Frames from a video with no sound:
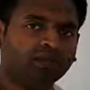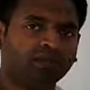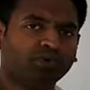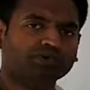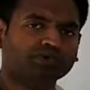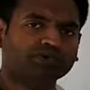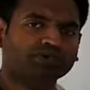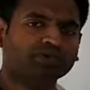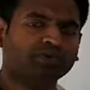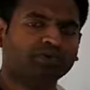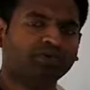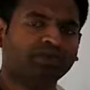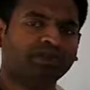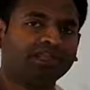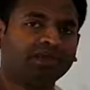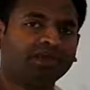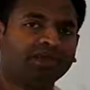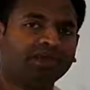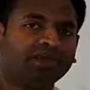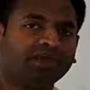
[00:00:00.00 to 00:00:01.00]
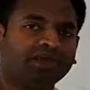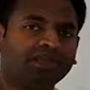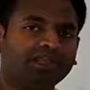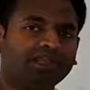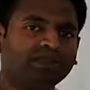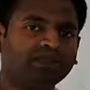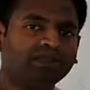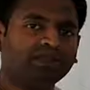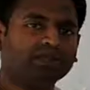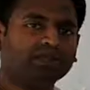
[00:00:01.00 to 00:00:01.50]
possessed by a
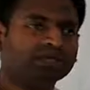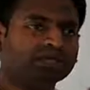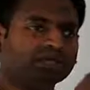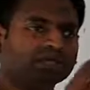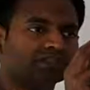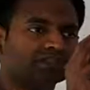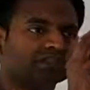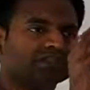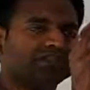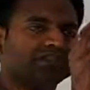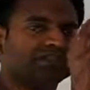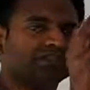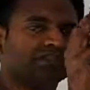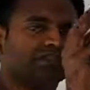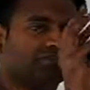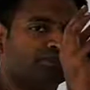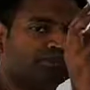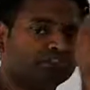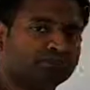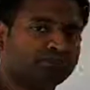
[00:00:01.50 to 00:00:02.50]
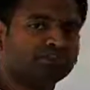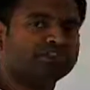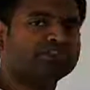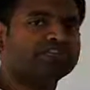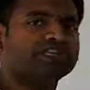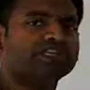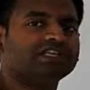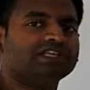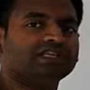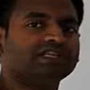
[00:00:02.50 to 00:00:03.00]
body because of its
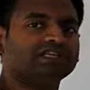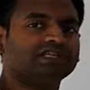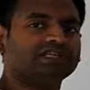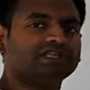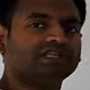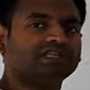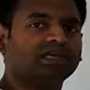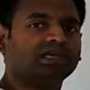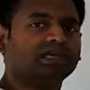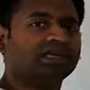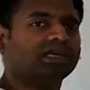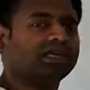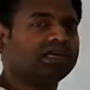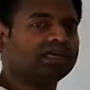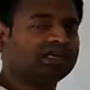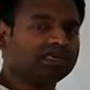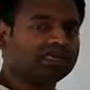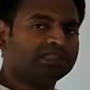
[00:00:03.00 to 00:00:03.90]
position